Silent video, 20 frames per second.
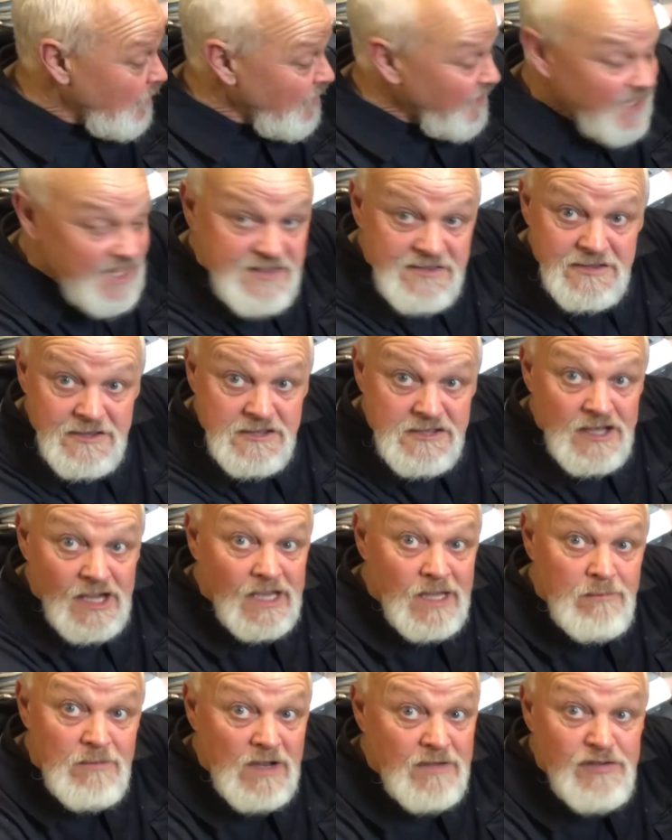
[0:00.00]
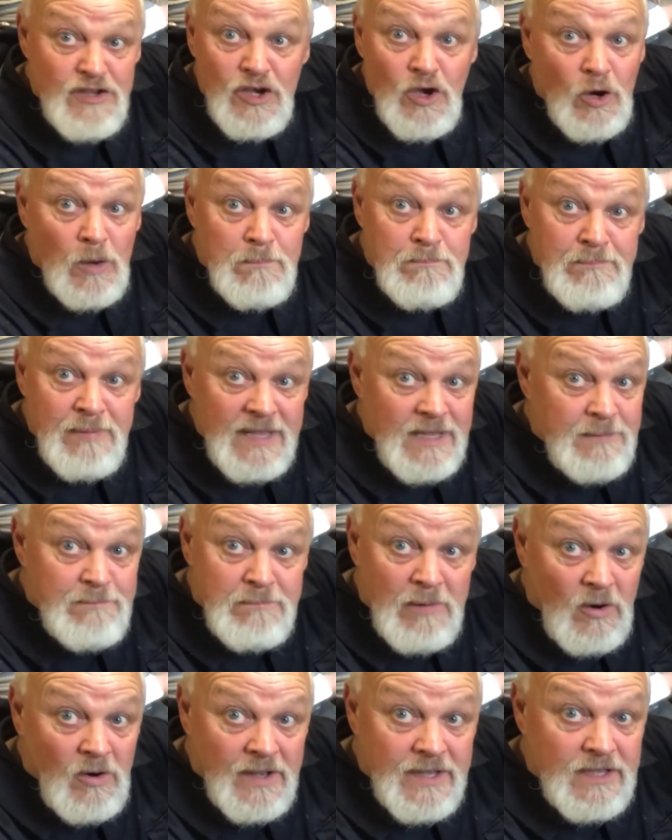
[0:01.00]
It's the same whether you've got a big
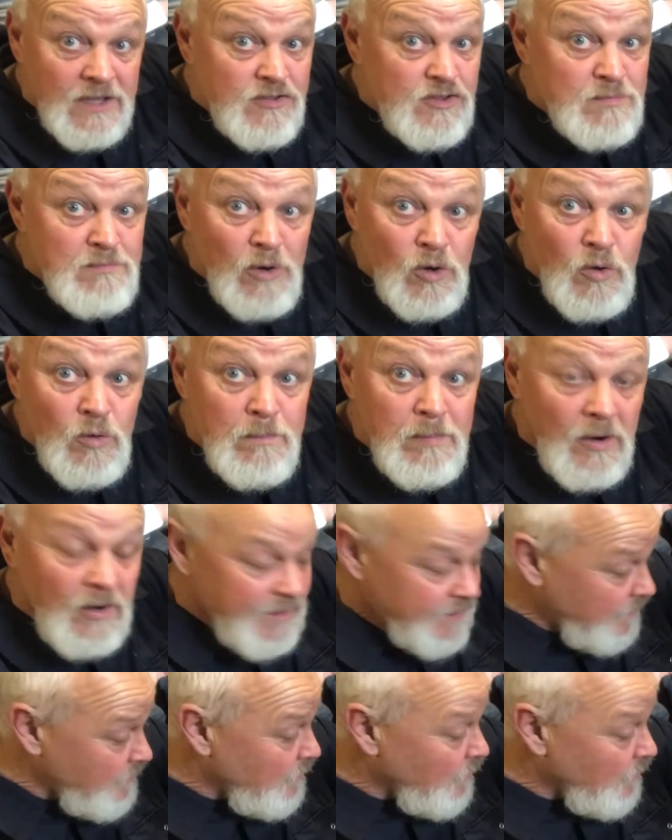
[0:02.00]
bike, a small bike.